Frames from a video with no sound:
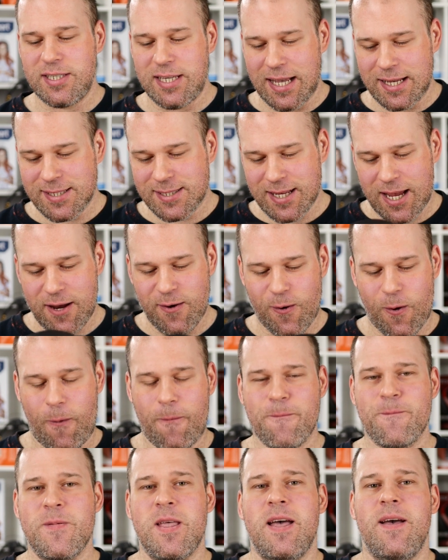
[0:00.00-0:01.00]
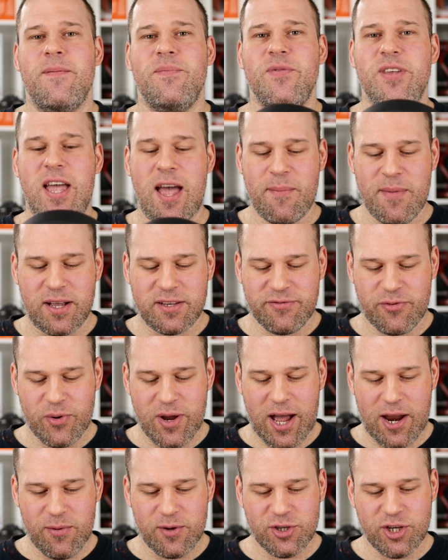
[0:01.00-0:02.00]
Yes, I know. The MX
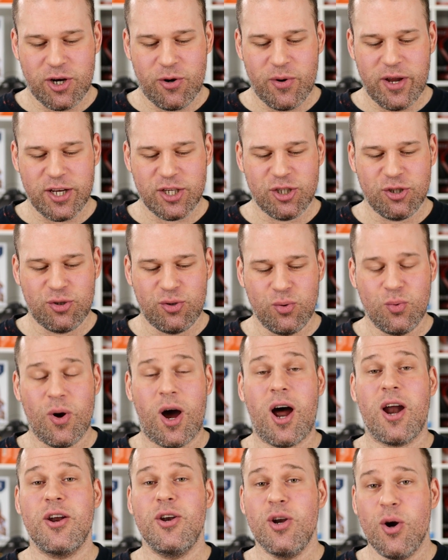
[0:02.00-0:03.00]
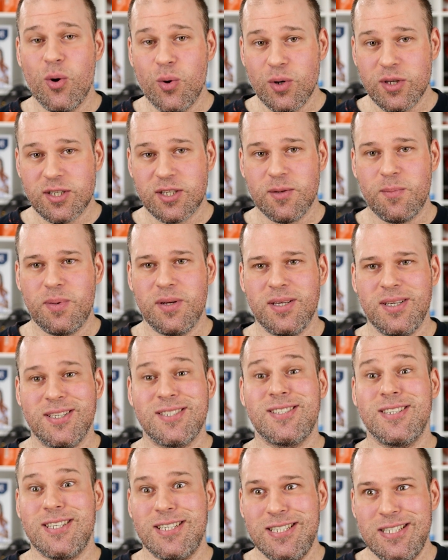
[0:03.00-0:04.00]
300 Generation 2 are noticeably
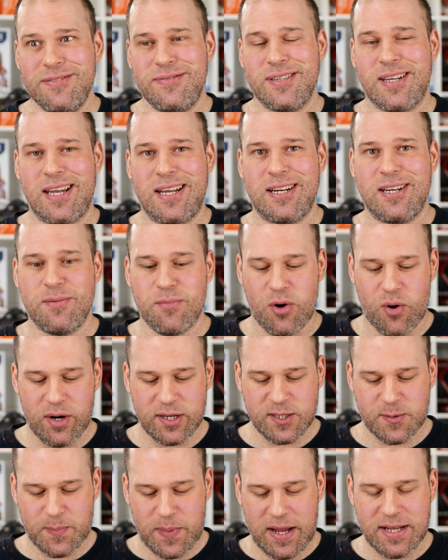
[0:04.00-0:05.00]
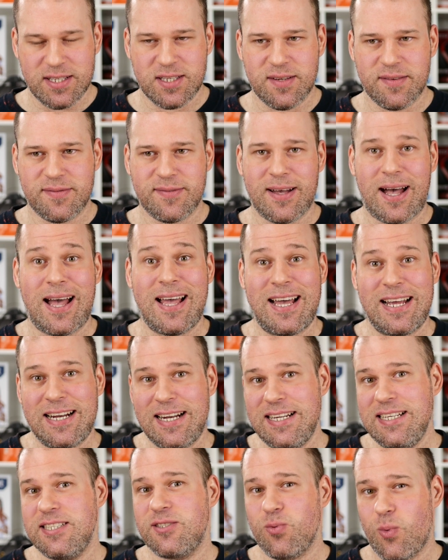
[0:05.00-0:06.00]
significantly more expensive, at
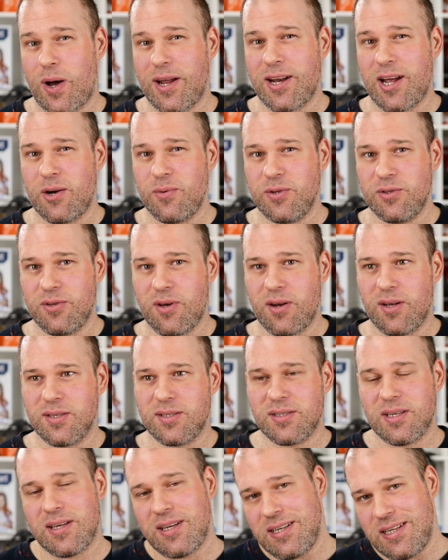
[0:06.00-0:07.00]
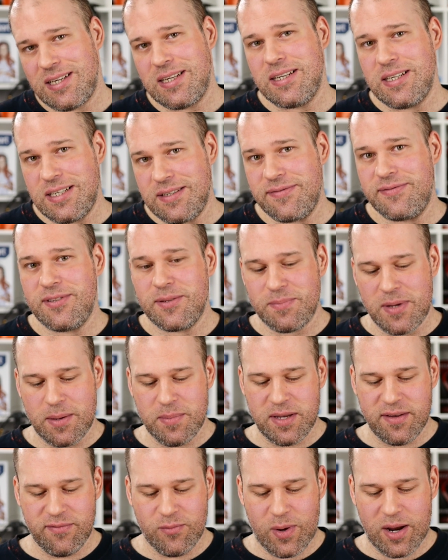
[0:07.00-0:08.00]
least $100, if not
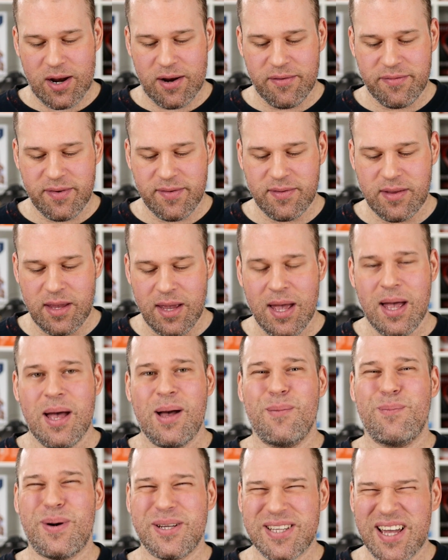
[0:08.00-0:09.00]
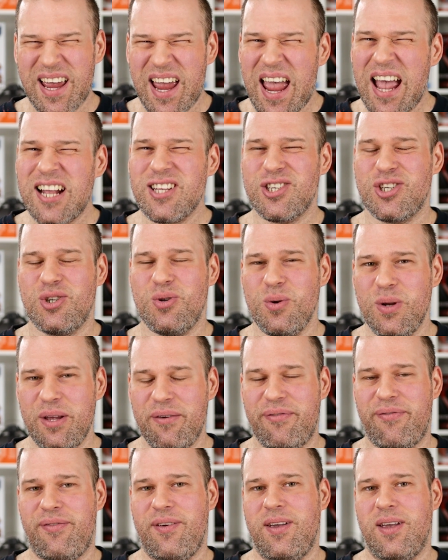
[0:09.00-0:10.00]
maybe even $150. But I
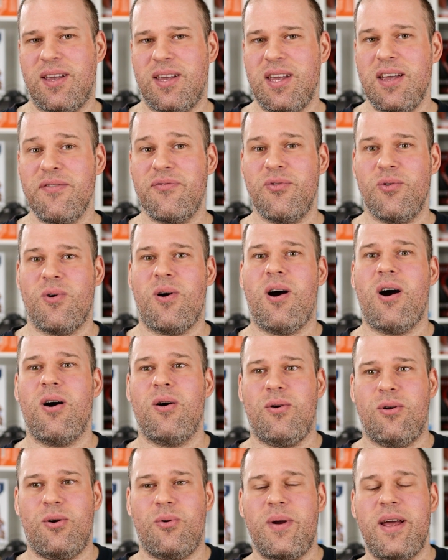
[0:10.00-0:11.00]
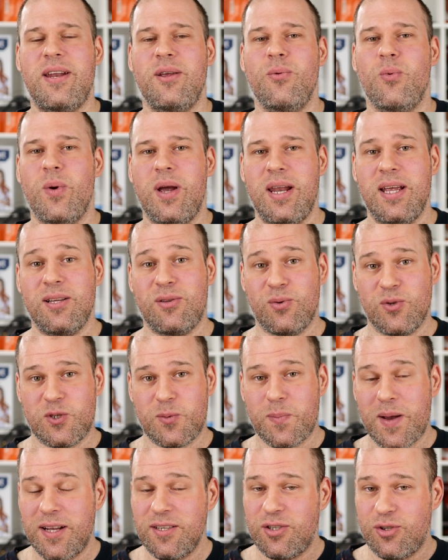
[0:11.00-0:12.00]
actually think if you are already willing to
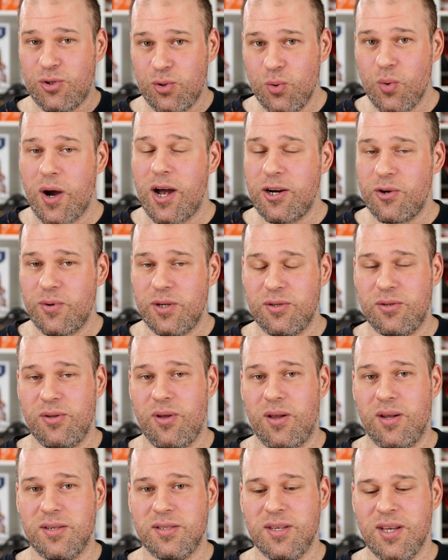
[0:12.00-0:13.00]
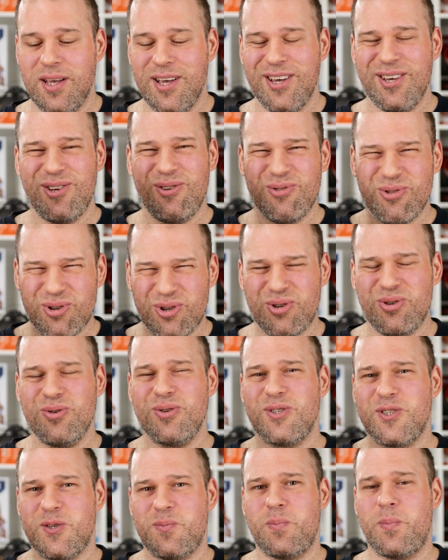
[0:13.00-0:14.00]
spend $200, you
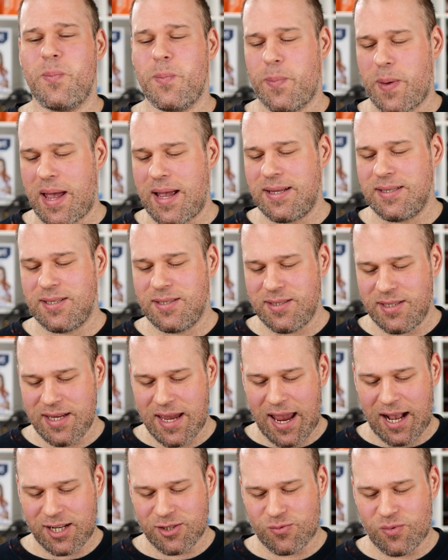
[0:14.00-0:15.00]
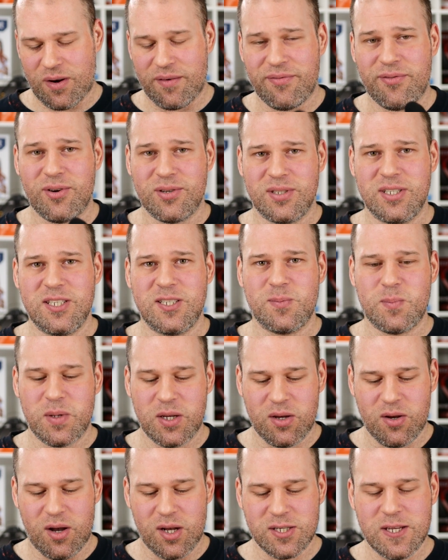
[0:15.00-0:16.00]
should spend the extra for these,
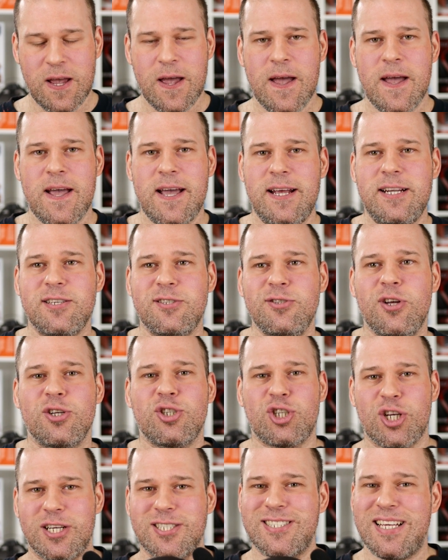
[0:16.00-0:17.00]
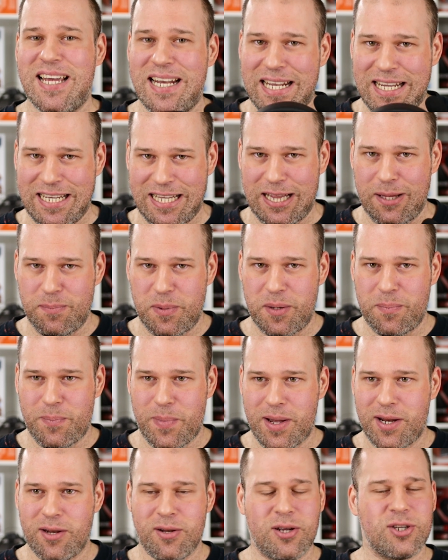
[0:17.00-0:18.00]
because it is not just a little bit
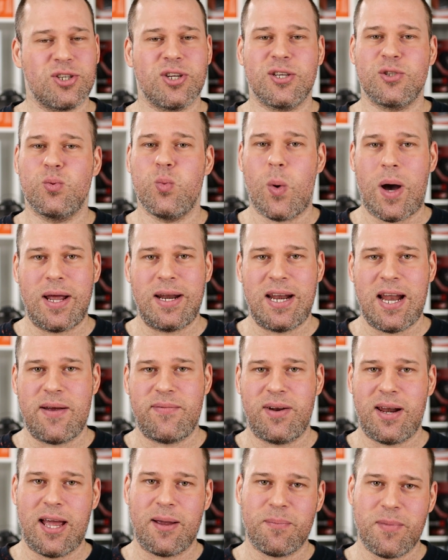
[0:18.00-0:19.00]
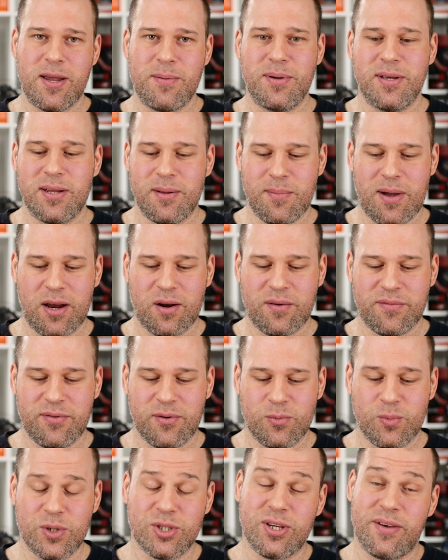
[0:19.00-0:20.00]
better, not just one level like maybe the
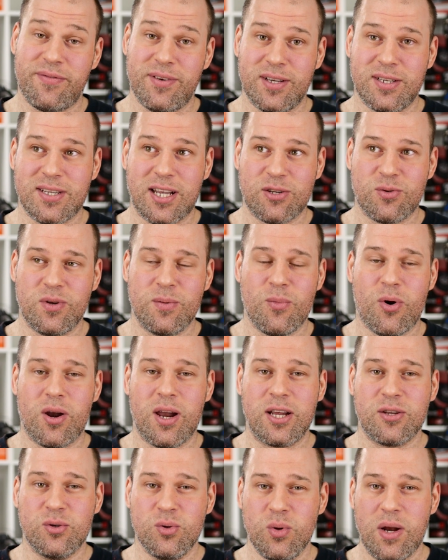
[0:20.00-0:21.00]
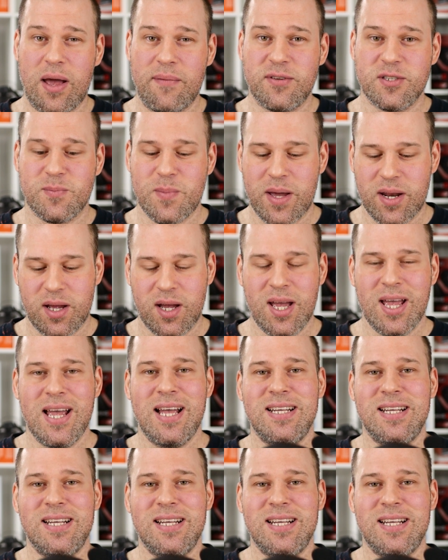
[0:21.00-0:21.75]
microphone, which I think is actually more like 2 levels better.